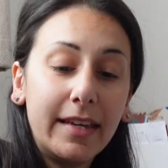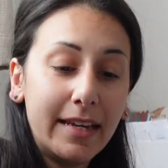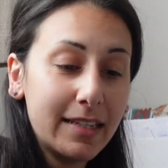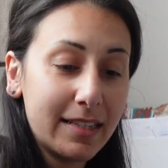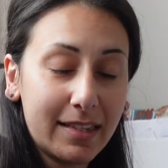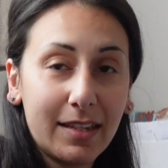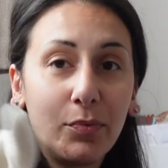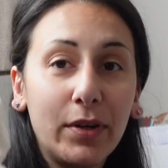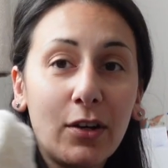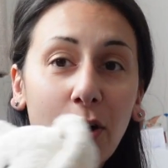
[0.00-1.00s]
This
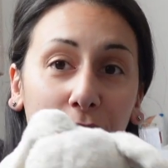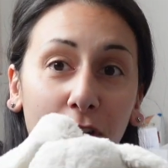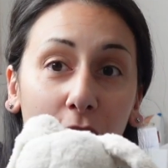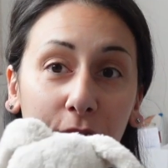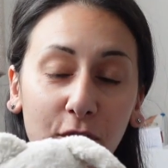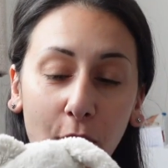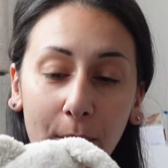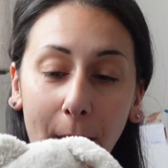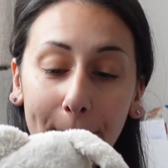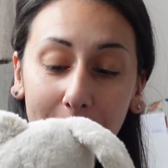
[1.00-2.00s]
we got for her
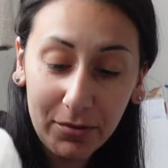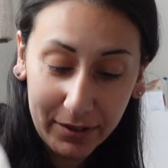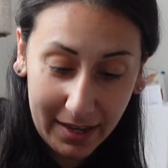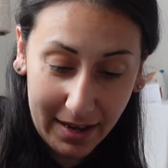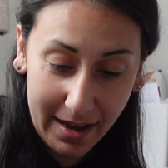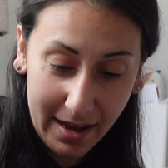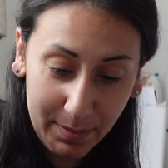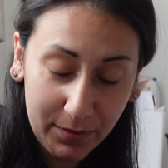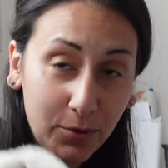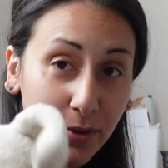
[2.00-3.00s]
from Mothercare
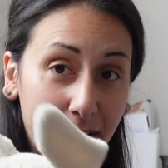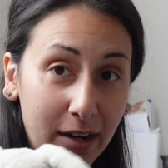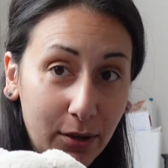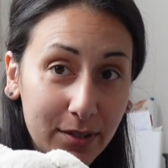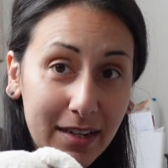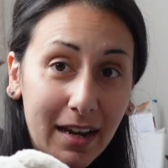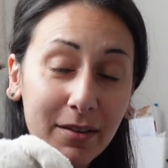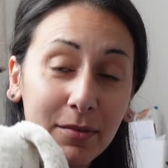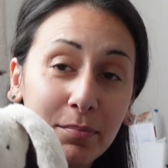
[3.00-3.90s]
before they closed down,